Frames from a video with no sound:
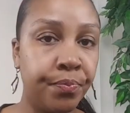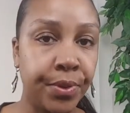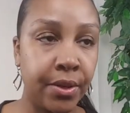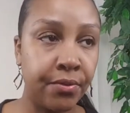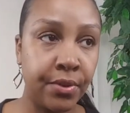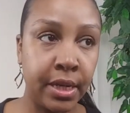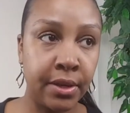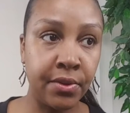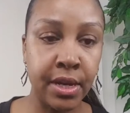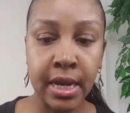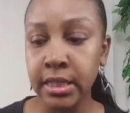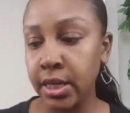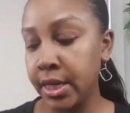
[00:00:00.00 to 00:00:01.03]
if any of you
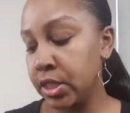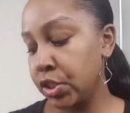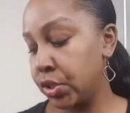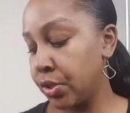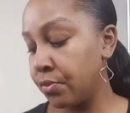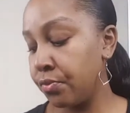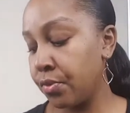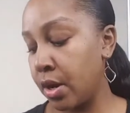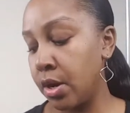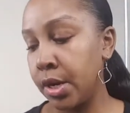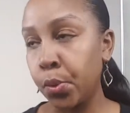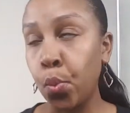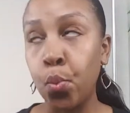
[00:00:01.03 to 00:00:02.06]
guys are interested
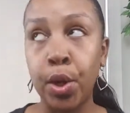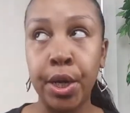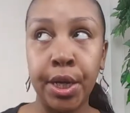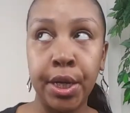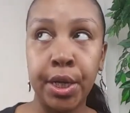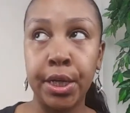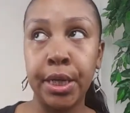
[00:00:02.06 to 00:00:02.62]
or were